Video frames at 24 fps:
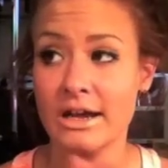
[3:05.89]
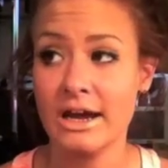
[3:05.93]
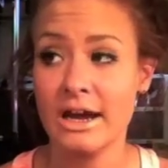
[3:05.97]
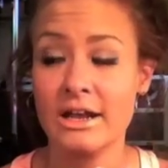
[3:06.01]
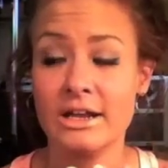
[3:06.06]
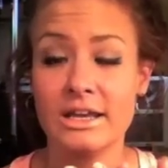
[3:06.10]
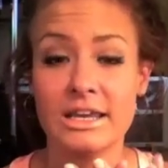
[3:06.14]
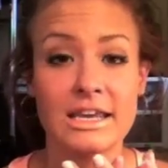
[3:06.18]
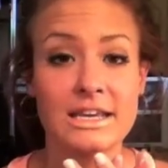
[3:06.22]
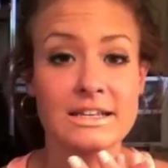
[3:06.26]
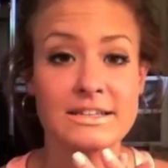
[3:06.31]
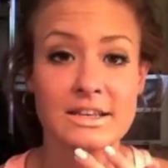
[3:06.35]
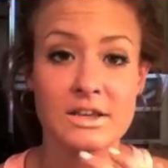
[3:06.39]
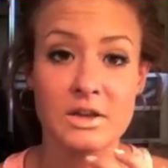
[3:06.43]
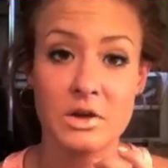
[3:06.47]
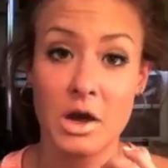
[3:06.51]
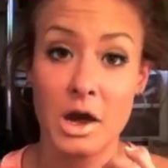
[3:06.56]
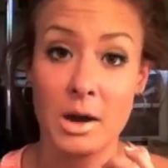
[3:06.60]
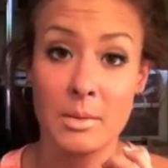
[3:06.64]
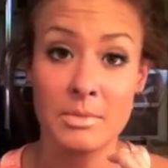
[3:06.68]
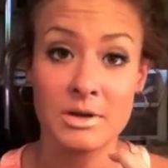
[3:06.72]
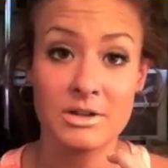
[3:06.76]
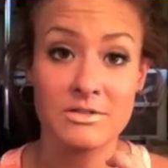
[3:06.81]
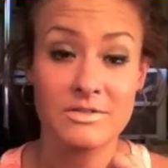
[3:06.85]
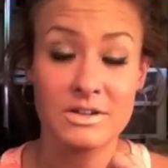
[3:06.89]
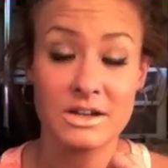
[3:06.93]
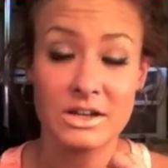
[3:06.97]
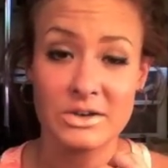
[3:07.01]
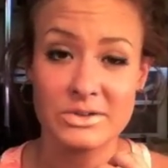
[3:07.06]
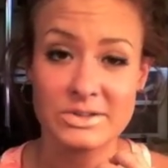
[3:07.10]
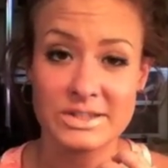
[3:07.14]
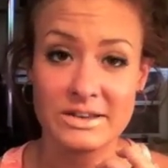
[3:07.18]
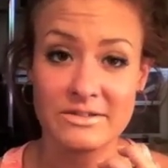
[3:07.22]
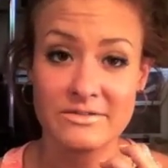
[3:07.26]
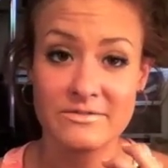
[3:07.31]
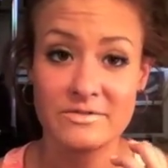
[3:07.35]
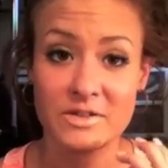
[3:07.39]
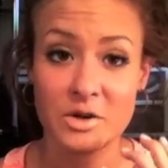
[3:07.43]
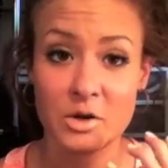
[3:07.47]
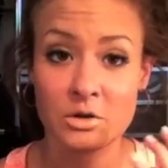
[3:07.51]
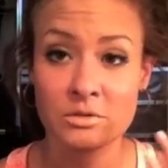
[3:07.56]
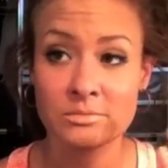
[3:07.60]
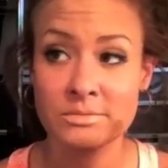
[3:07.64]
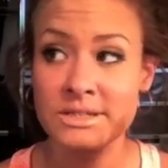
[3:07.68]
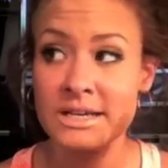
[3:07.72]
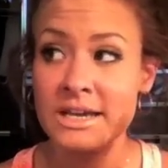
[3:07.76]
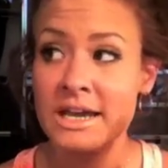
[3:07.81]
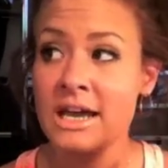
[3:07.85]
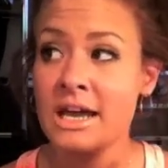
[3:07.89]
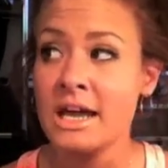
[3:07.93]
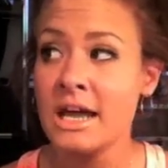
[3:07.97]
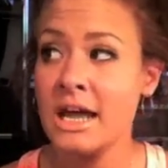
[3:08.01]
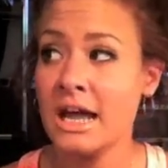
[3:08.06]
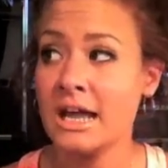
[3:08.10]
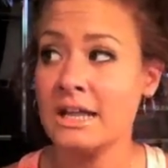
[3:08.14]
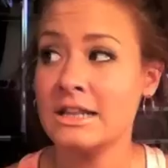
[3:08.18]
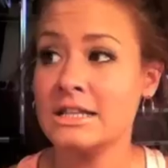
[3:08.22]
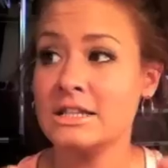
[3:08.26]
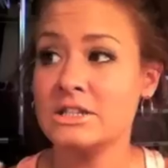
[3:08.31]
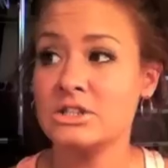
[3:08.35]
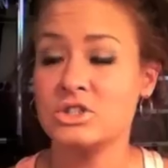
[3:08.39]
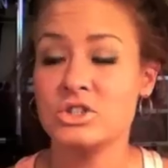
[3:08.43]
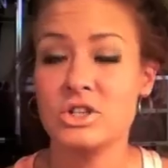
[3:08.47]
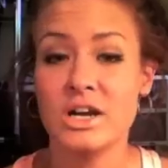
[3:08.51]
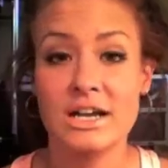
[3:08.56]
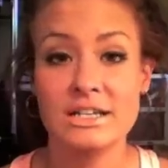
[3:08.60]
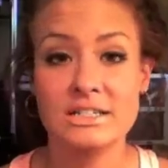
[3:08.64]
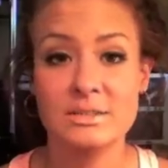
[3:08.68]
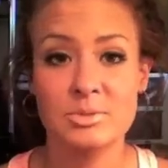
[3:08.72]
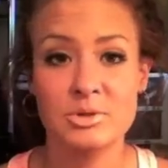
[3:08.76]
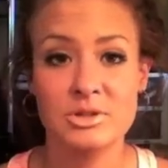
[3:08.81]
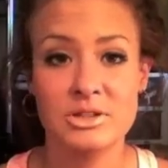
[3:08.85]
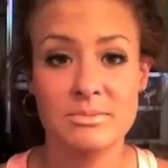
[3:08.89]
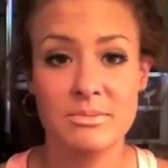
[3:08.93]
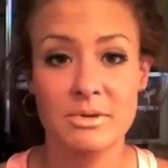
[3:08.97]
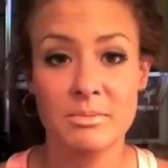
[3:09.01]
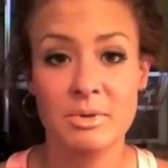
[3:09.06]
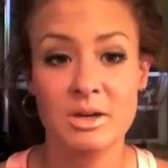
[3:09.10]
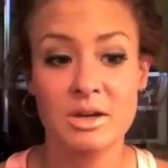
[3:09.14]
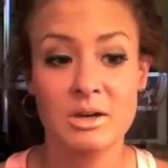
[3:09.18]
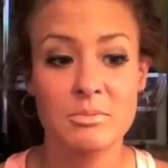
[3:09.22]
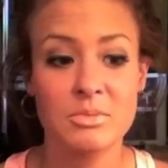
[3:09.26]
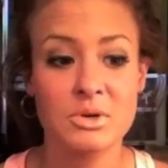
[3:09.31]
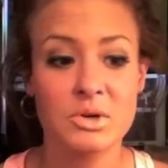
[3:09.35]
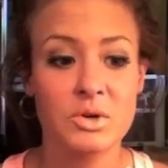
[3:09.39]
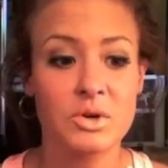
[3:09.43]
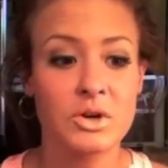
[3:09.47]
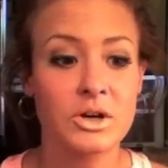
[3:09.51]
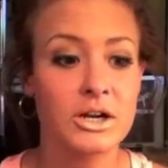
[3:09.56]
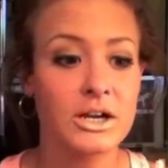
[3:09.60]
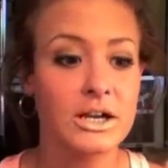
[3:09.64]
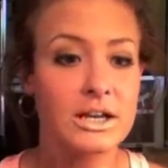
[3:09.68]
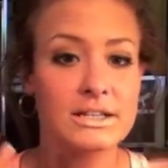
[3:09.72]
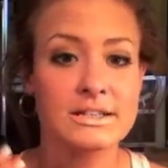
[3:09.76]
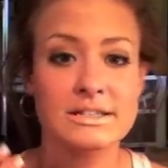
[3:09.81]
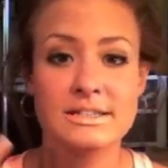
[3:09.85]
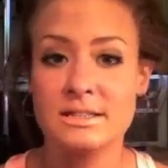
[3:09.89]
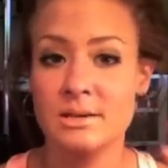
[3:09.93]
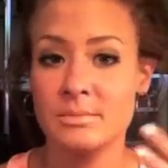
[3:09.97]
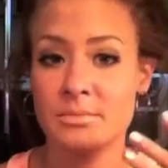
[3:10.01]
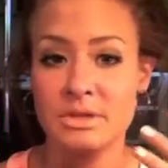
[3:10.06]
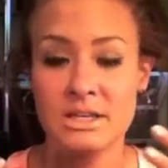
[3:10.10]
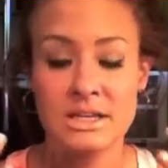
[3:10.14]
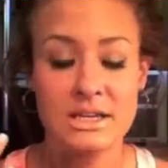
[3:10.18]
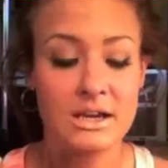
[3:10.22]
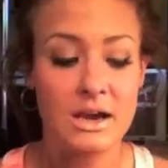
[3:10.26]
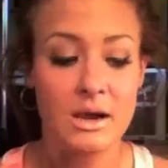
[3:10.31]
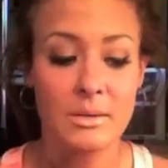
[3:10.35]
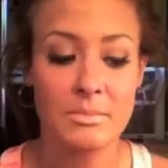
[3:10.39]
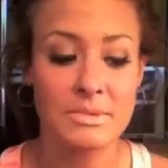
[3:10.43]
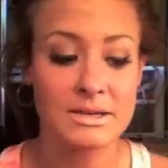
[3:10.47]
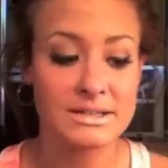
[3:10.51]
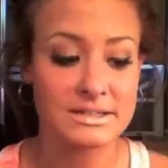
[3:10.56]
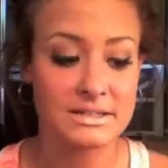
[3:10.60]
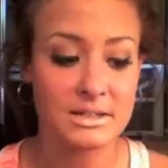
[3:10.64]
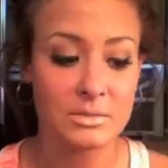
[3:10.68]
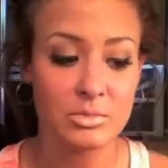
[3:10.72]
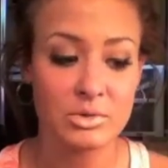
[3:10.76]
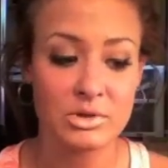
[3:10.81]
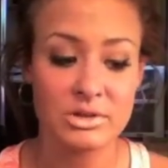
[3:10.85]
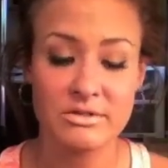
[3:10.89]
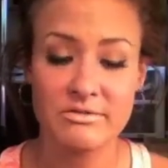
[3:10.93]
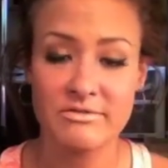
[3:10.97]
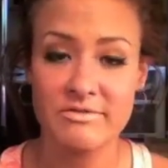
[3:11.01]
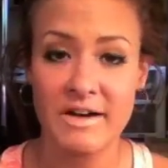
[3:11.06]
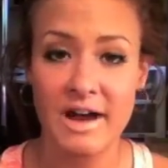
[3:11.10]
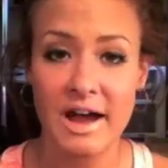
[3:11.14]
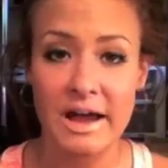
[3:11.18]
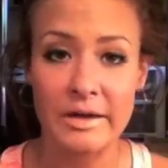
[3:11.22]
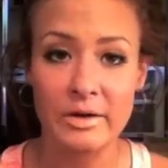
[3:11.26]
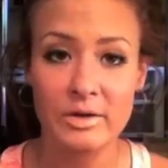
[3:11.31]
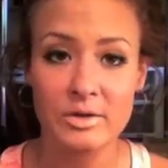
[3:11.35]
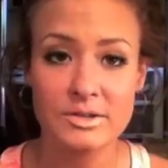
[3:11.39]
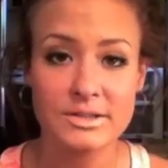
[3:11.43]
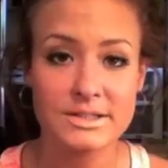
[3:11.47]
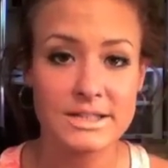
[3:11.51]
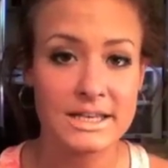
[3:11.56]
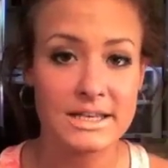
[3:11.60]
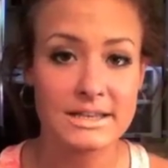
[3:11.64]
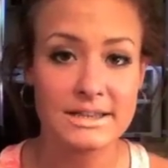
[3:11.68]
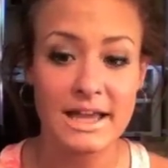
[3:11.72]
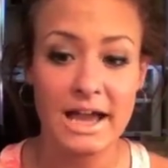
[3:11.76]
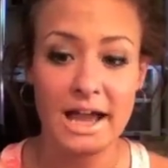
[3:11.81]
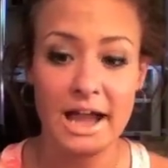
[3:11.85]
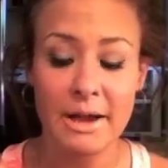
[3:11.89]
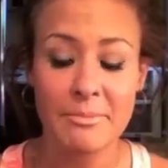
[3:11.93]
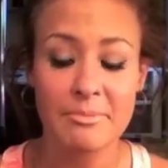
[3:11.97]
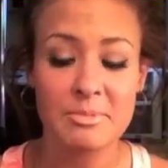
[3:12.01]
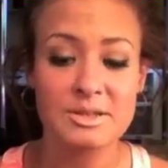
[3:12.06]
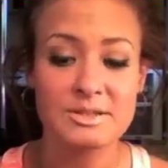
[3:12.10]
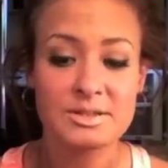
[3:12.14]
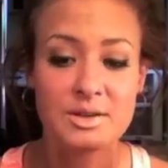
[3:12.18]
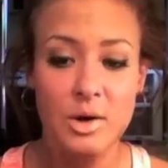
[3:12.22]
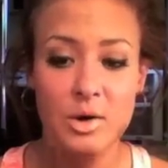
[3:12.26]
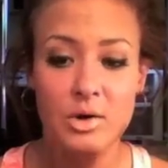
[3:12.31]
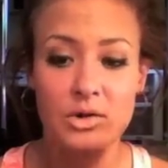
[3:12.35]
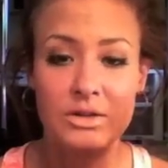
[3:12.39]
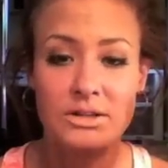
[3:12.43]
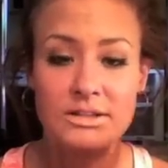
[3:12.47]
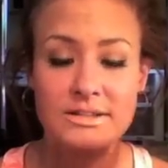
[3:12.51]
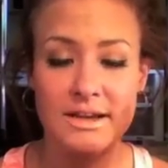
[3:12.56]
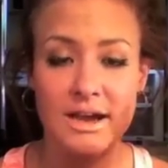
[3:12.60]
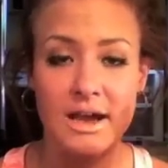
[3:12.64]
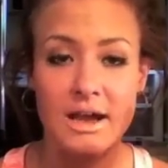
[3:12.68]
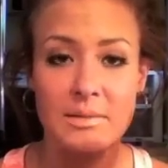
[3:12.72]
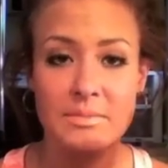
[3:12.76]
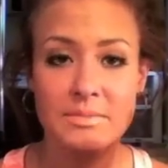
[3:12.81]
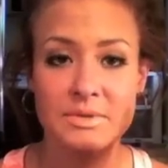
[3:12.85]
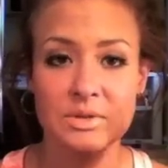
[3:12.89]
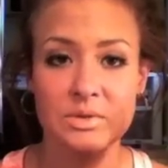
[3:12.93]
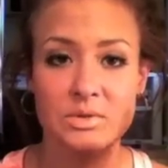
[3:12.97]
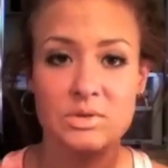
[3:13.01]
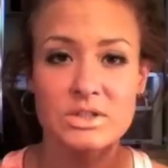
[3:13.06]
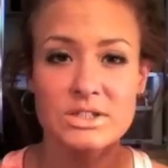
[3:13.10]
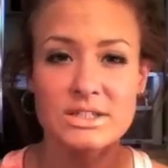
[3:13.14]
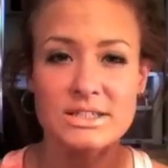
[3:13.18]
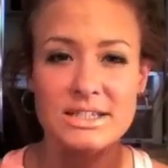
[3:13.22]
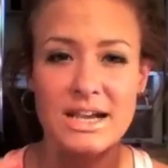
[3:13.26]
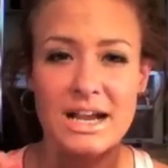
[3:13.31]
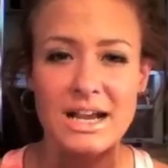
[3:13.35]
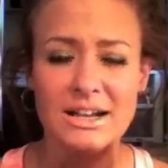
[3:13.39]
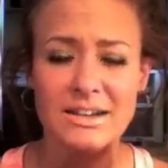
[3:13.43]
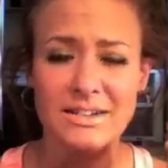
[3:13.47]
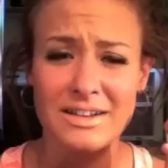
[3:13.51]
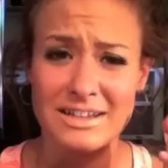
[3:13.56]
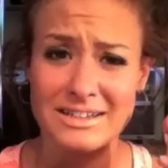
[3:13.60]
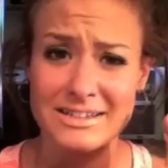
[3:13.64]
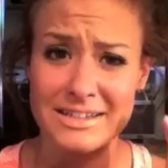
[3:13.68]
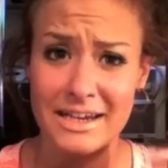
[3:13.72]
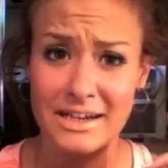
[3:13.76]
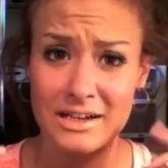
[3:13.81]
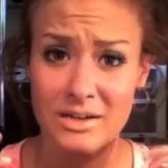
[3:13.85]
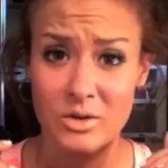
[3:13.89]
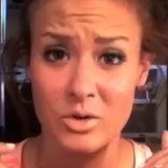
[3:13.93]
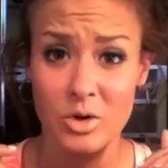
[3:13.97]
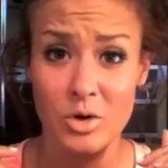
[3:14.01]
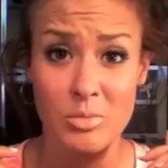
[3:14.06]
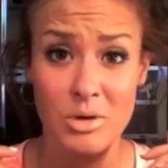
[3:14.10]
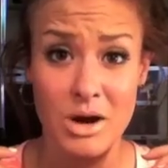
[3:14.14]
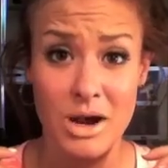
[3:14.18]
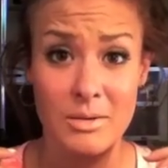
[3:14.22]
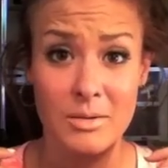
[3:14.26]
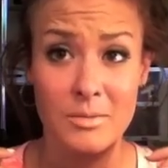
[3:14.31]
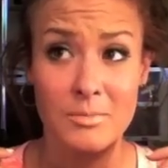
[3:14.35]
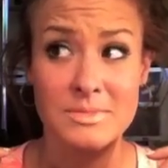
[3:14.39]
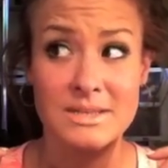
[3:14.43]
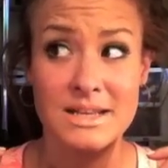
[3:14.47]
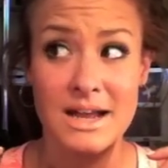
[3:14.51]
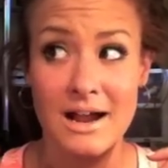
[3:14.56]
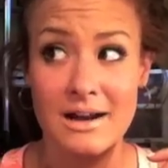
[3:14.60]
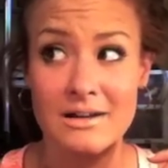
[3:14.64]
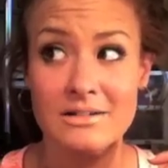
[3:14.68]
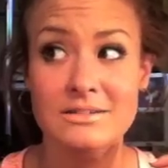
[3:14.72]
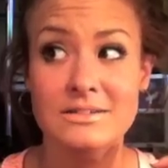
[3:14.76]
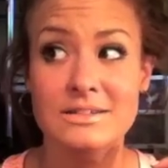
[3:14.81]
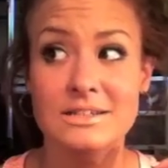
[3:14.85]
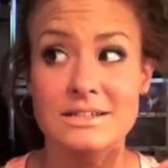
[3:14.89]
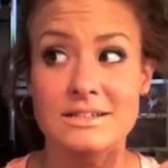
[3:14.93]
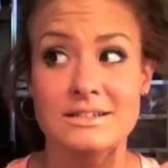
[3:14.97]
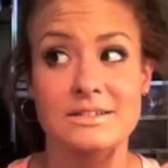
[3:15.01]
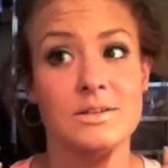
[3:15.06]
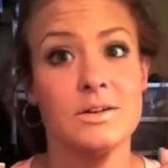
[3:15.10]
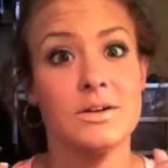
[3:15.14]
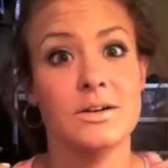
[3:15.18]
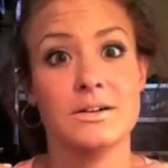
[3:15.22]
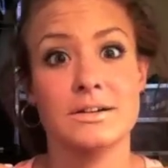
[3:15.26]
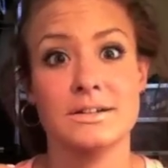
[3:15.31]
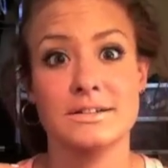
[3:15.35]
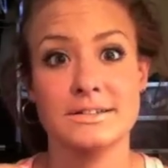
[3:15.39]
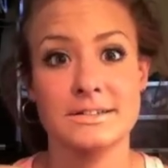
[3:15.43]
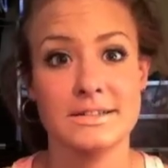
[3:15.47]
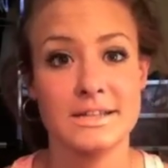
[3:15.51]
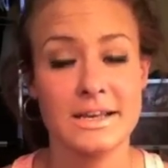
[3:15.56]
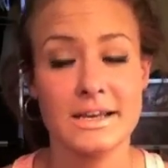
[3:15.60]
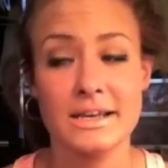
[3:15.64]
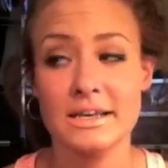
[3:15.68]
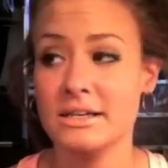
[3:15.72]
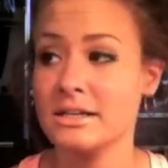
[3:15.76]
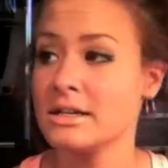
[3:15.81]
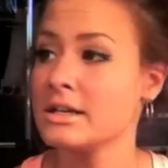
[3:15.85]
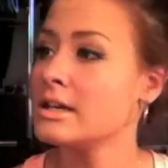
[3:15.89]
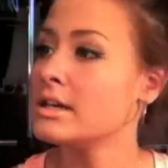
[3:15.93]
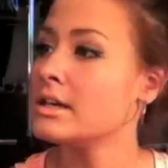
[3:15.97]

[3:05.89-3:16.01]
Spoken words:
I can't tell you how many videos I filmed and then tried to put them on my computer and something got messed up with the files. That happens all the time. So just kind of technical problems, honestly, is the hardest thing.